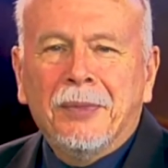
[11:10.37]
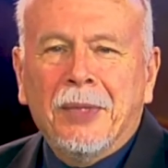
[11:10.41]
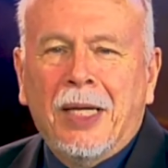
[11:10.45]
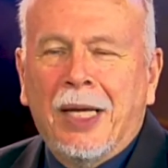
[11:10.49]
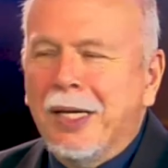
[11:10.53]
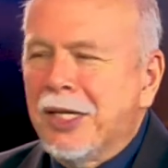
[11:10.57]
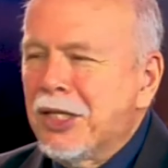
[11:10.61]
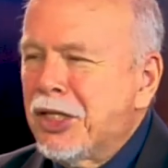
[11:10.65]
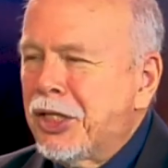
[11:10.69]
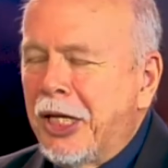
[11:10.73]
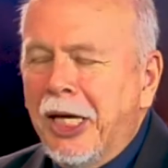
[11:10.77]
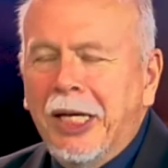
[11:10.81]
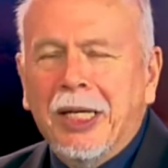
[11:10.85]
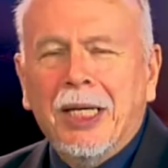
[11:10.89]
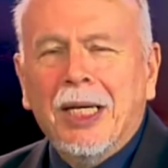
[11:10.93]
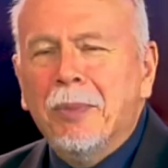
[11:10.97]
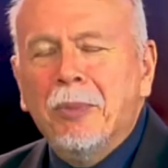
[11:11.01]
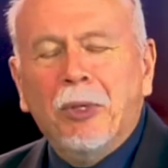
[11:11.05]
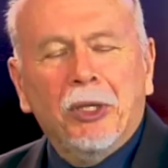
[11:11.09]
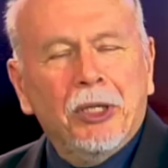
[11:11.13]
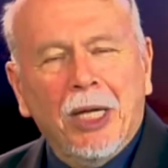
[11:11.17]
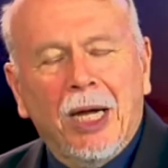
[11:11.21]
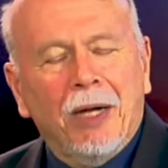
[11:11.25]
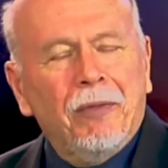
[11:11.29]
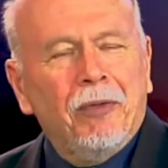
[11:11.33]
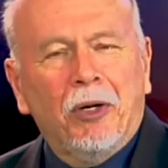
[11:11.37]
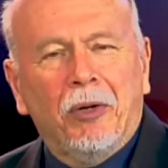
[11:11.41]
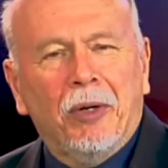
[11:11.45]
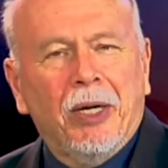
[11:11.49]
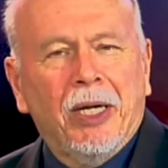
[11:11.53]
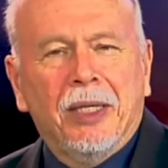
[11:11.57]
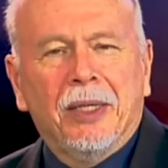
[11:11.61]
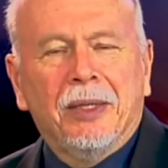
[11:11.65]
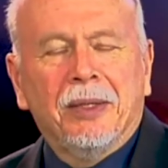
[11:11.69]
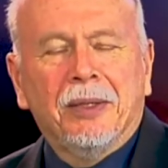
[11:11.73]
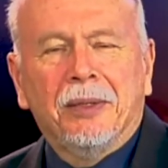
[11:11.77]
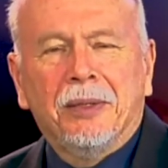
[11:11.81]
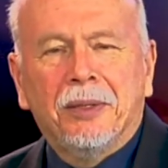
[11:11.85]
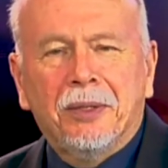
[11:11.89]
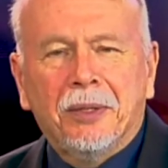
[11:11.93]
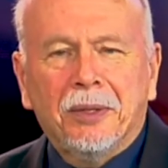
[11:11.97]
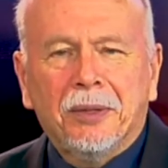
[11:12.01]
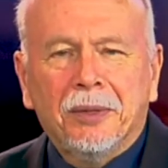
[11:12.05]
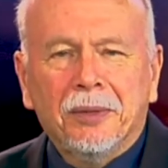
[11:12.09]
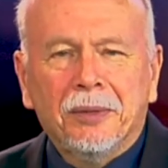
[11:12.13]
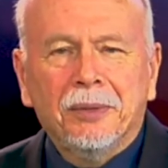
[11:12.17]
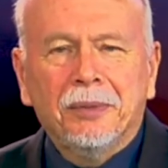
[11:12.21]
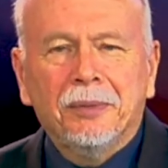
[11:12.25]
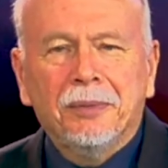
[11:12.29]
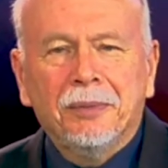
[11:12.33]
And his kingdom will never
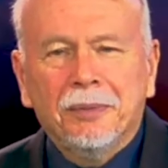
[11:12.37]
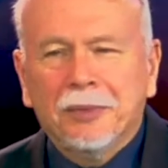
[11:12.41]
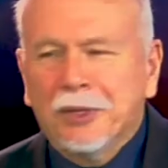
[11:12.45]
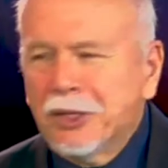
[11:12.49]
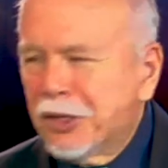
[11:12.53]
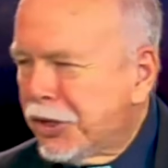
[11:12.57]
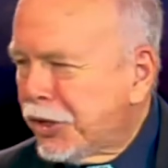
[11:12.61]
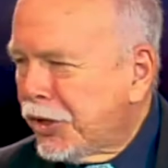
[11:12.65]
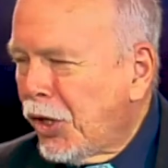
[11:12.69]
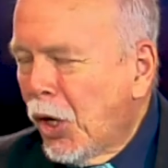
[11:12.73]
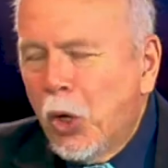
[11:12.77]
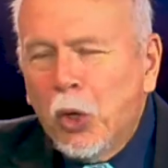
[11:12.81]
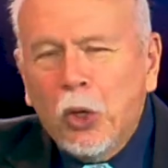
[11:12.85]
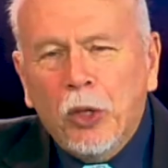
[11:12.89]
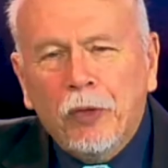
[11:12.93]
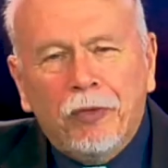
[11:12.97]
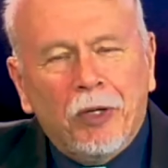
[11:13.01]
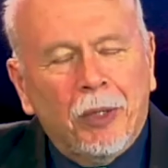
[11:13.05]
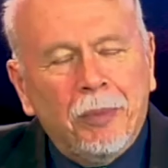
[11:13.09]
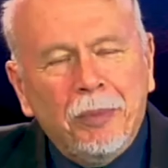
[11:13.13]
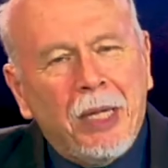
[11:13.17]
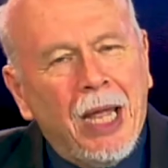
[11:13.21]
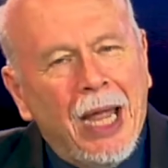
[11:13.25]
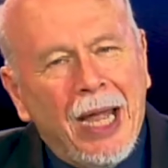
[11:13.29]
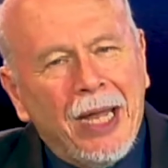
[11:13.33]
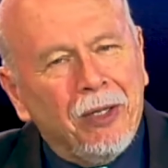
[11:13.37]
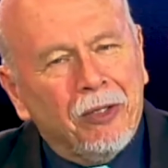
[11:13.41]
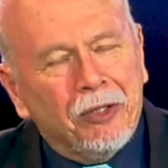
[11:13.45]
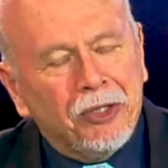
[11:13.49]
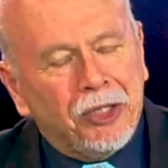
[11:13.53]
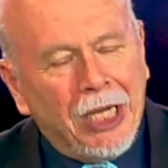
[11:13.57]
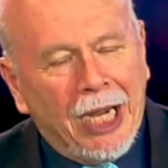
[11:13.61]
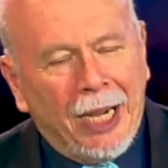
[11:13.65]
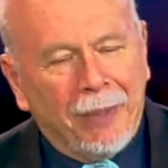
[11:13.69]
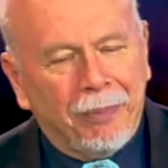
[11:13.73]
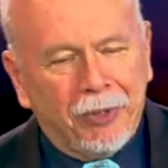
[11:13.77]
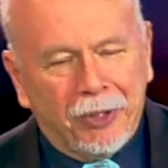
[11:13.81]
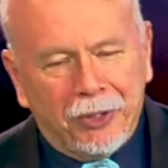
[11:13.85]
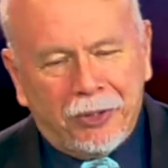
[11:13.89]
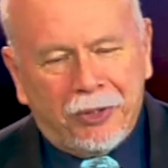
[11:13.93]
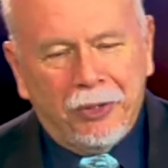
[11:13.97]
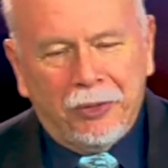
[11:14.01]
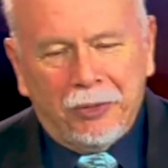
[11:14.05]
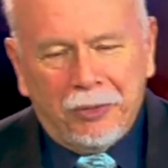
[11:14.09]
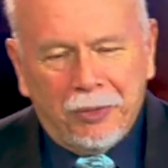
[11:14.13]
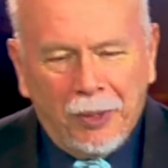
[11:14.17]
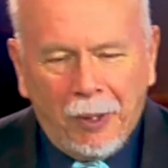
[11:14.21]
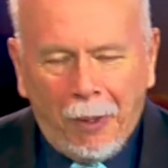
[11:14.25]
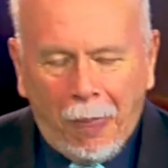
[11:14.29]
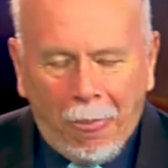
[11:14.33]
end. The stone from Daniel chapter
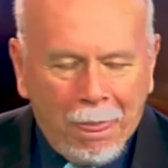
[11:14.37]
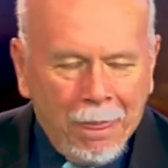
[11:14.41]
2.